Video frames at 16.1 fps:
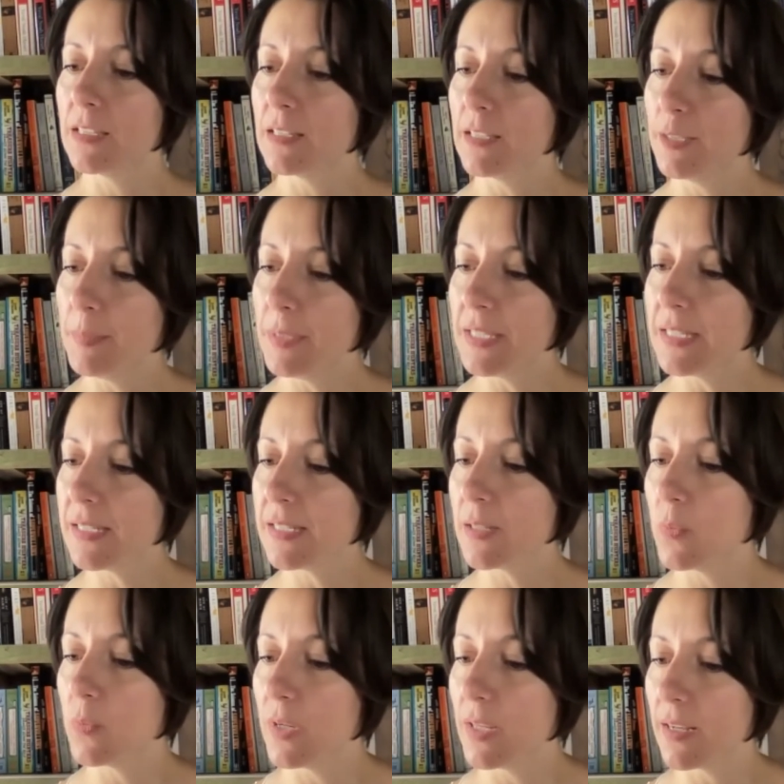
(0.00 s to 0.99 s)
Let me see
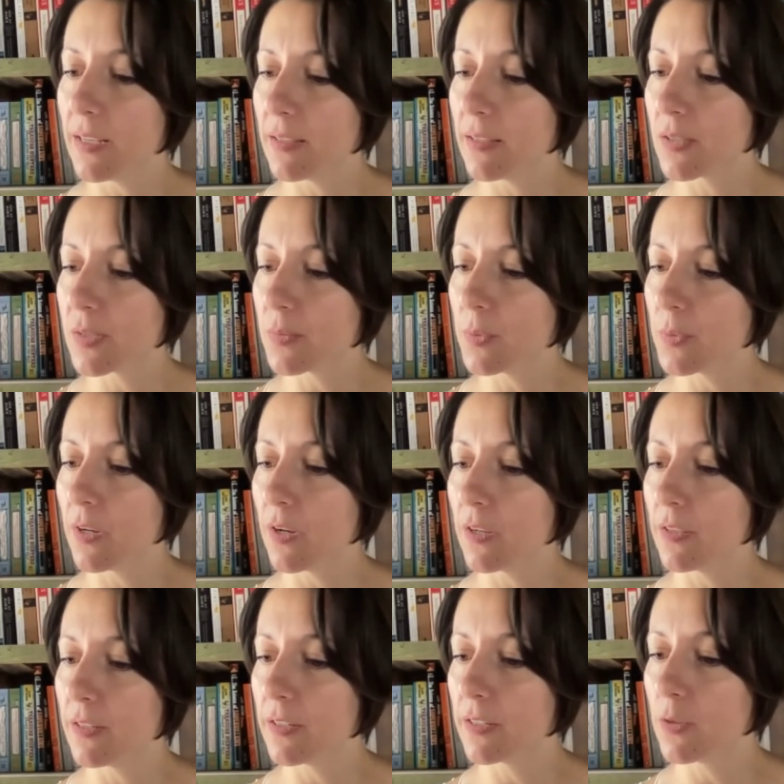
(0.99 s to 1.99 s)
what else, what
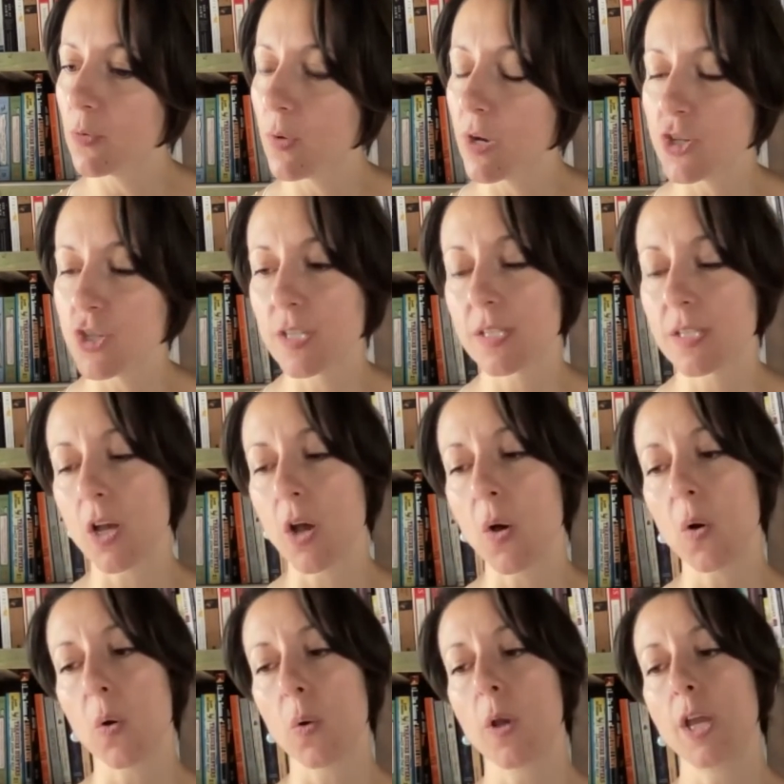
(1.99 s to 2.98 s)
other questions.
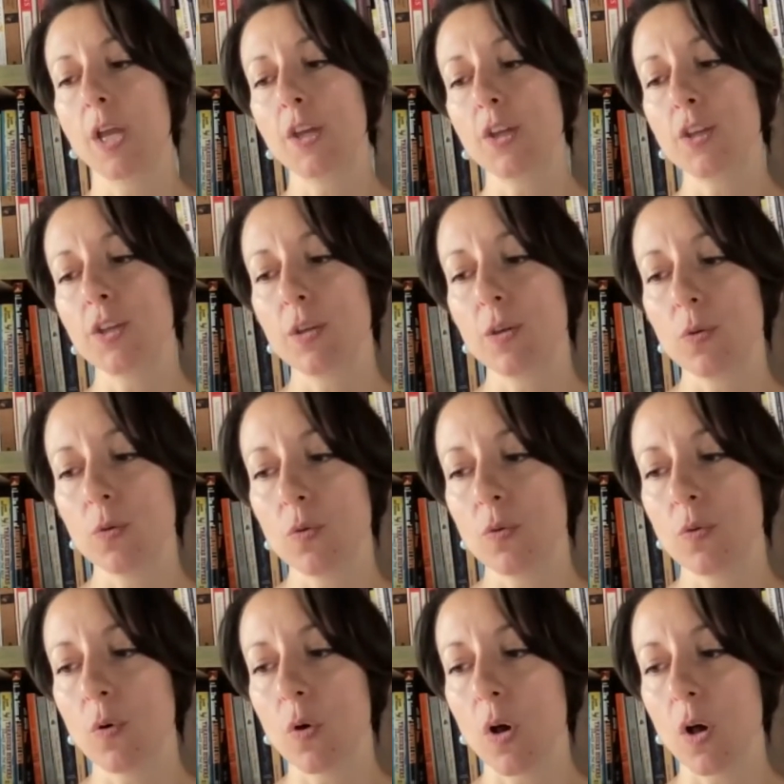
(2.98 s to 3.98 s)
Oh,
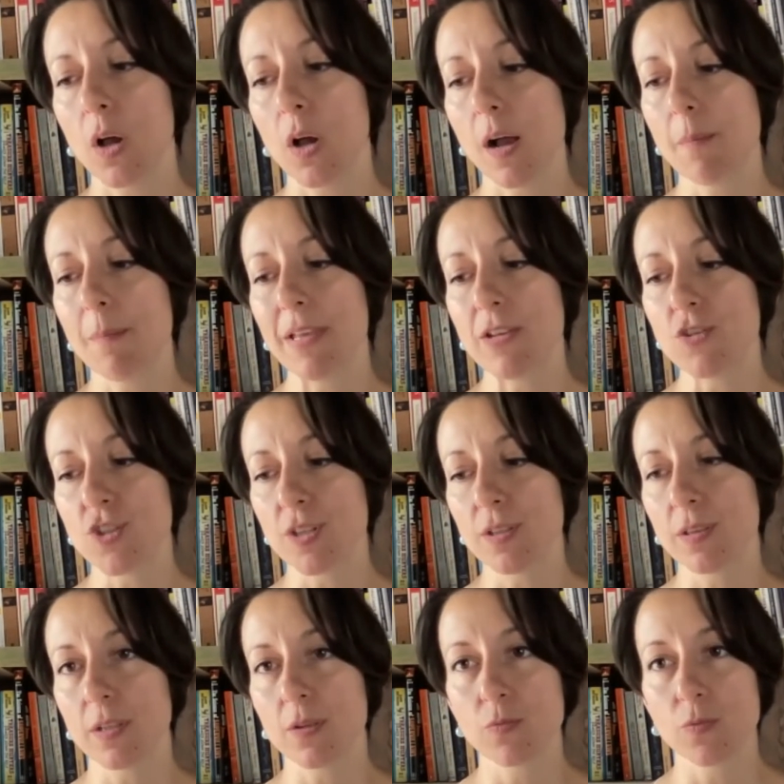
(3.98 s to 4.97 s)
you
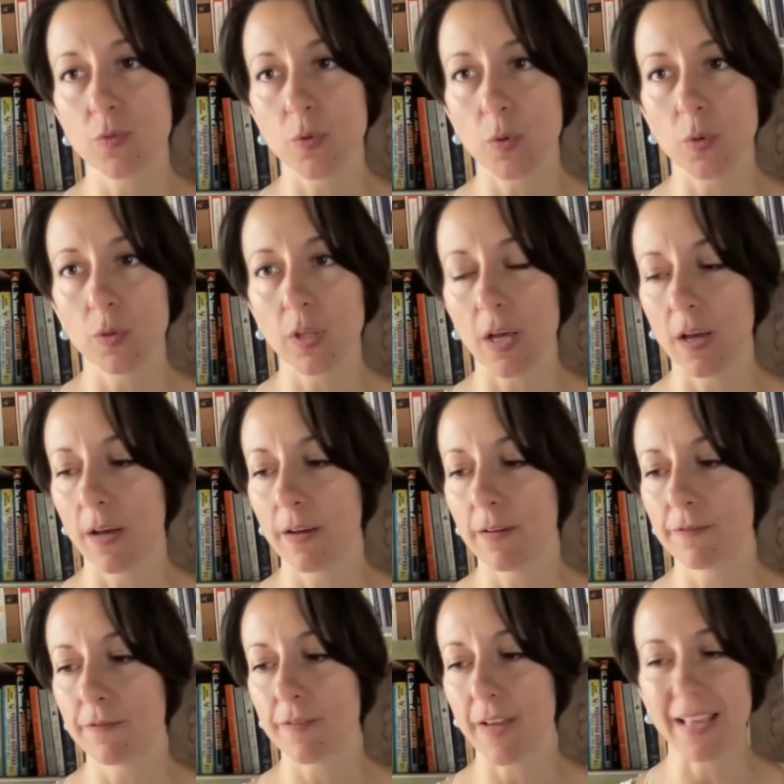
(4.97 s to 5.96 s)
mentioned the role
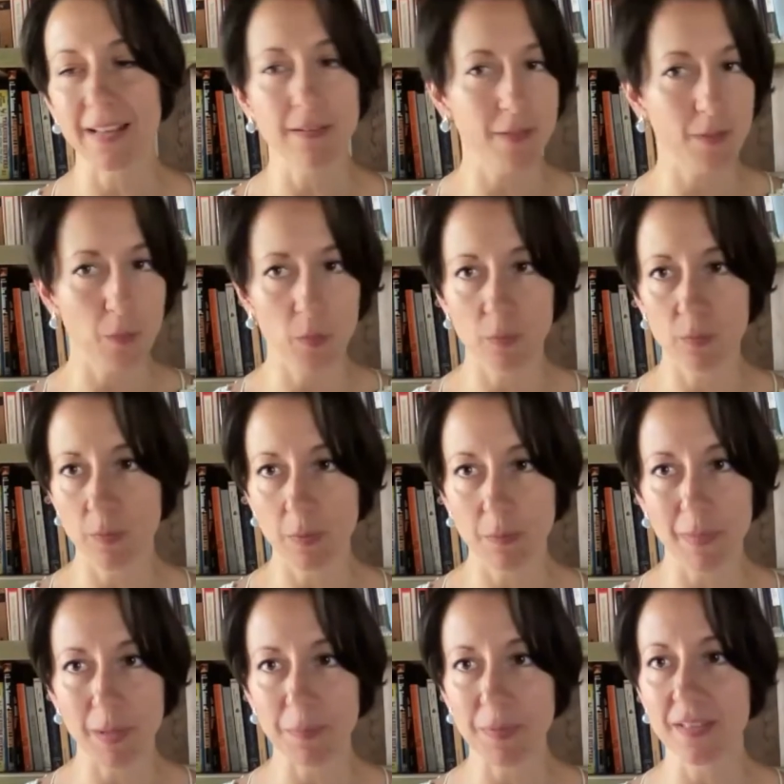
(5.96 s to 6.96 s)
of, and
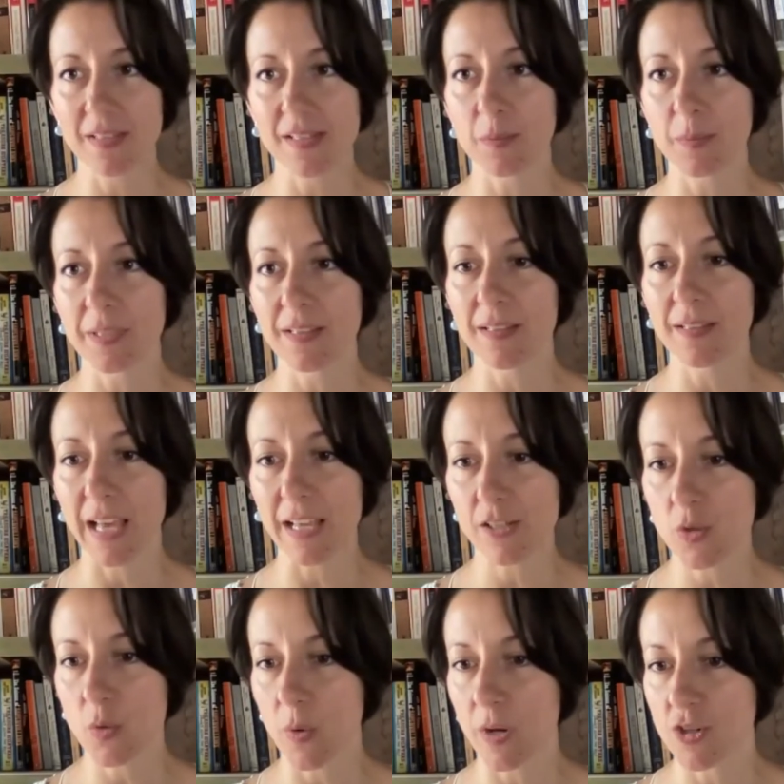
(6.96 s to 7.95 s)
maybe this will be the
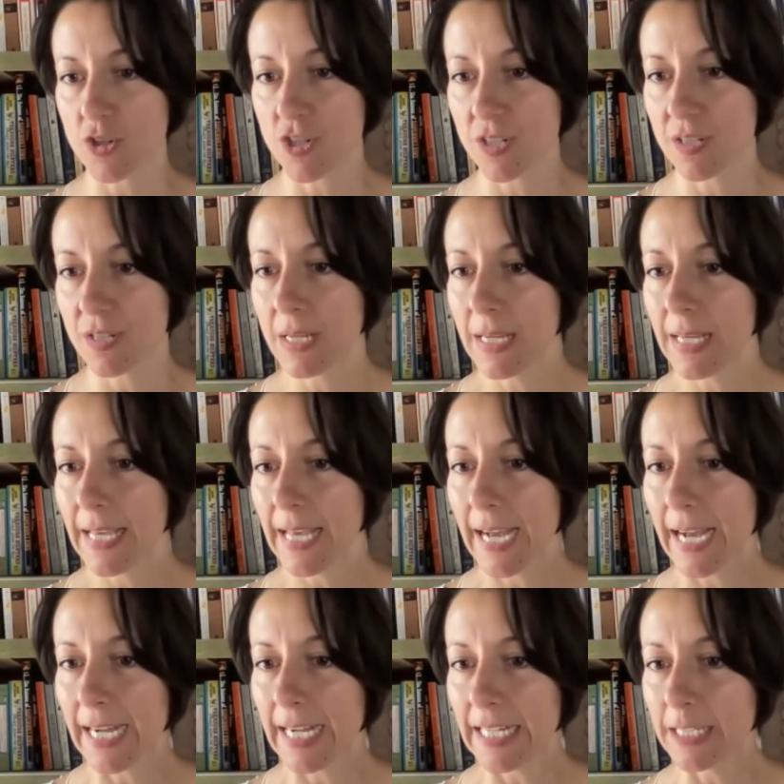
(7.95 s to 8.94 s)
last question,
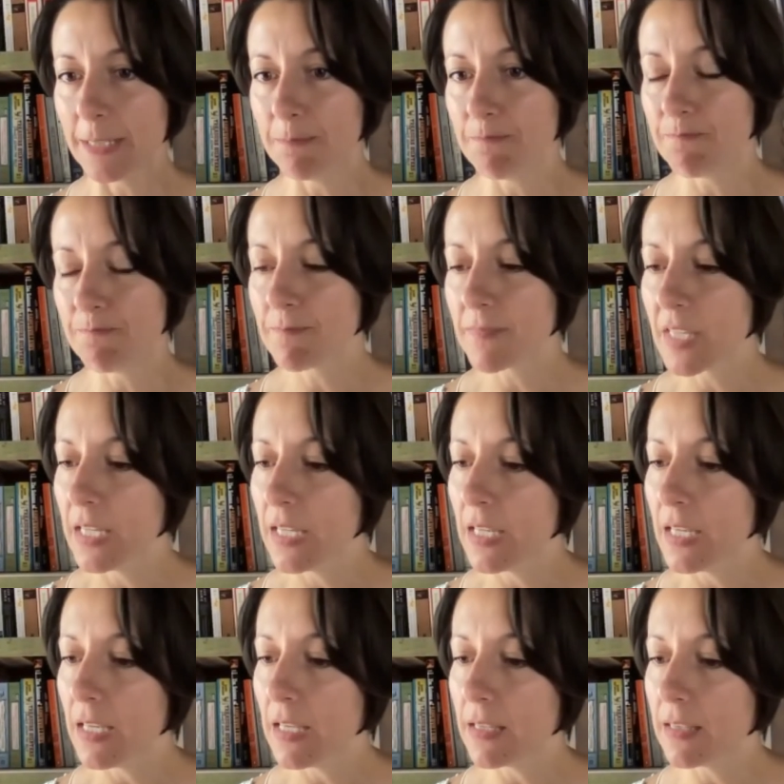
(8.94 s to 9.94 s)
um,
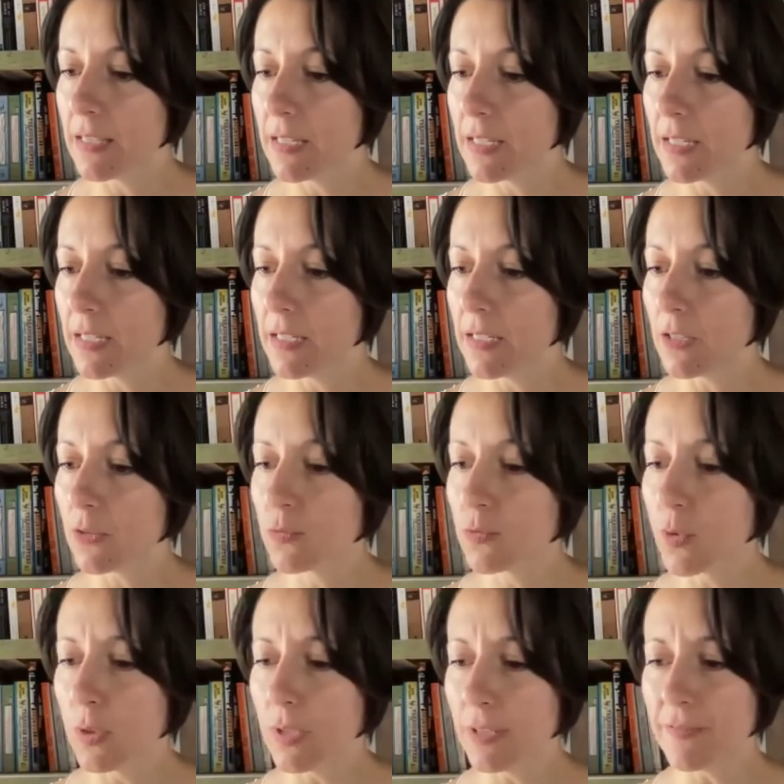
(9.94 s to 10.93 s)
the
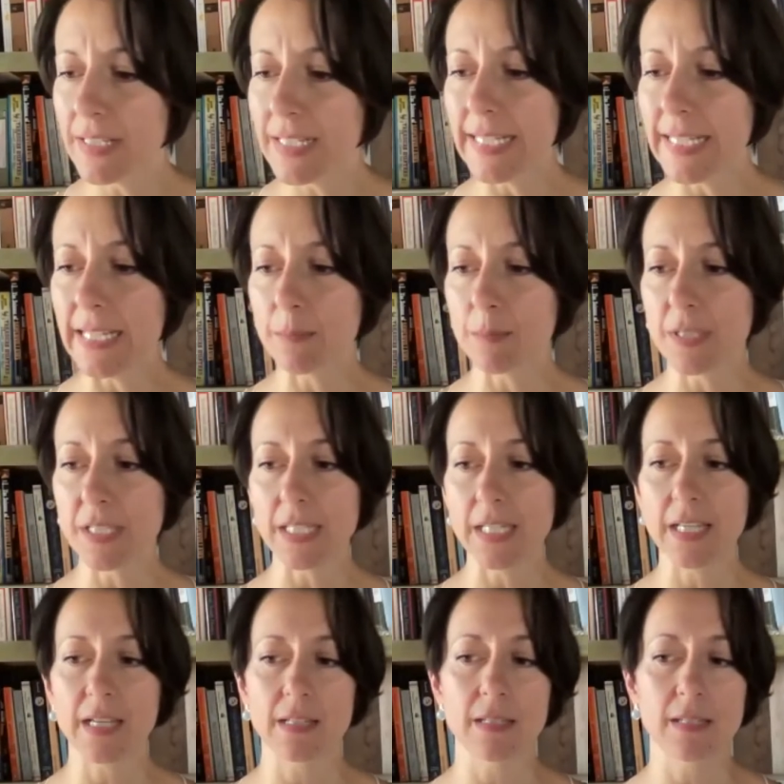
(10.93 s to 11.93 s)
role of
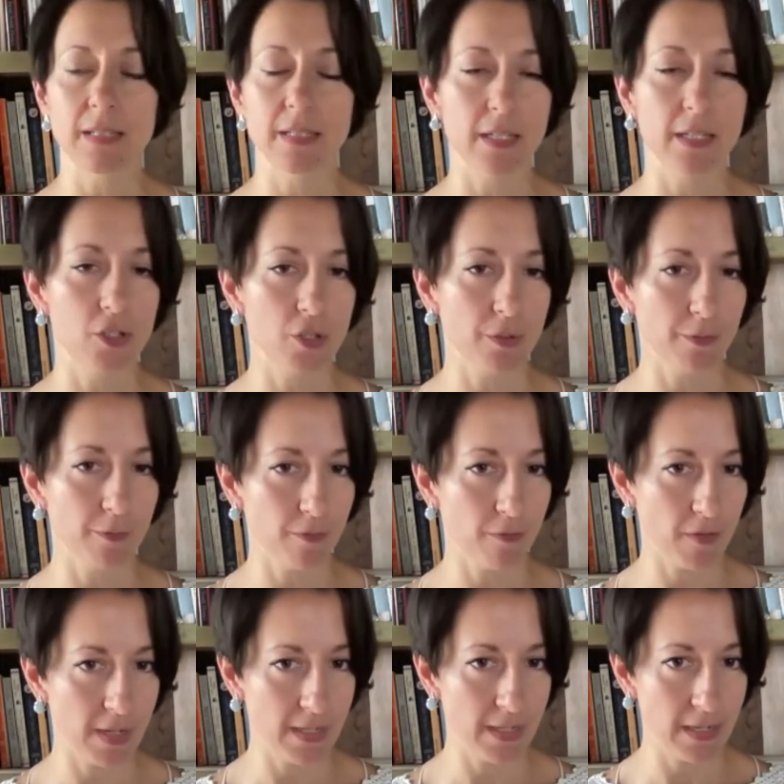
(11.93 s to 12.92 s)
DMT and
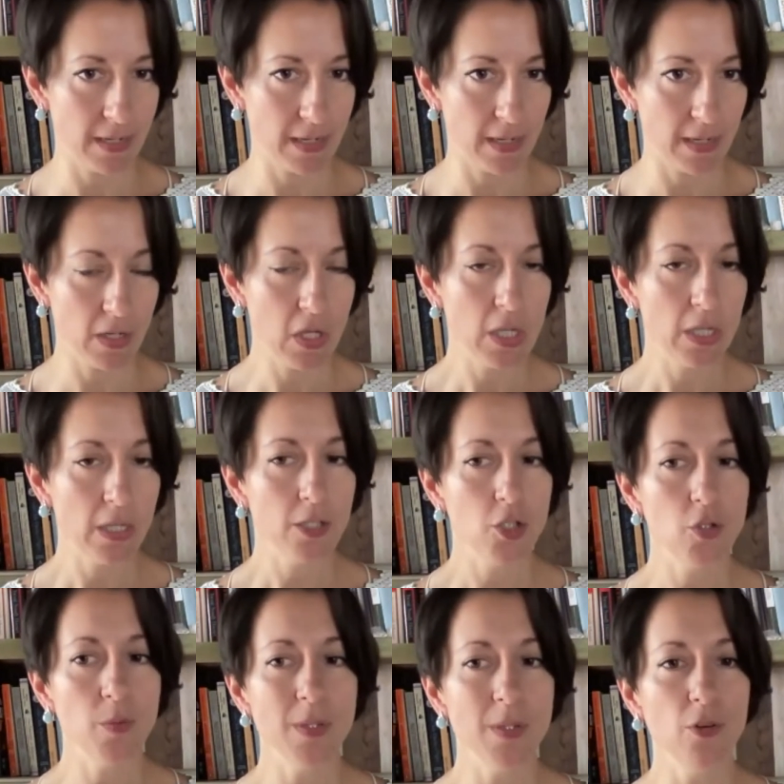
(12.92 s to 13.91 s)
schizophrenia.
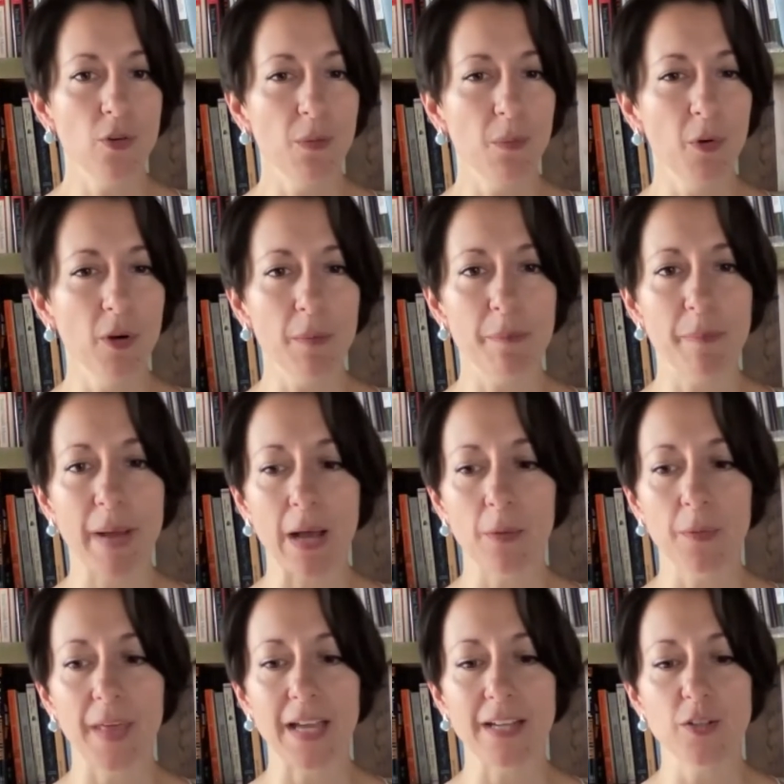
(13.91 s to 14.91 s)
Do we know more
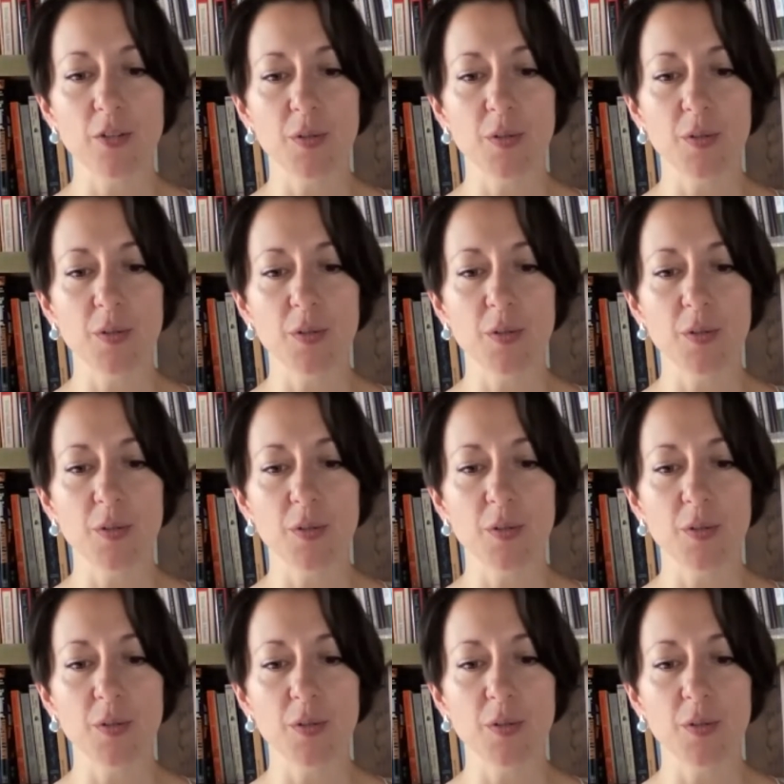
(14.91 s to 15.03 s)
about that?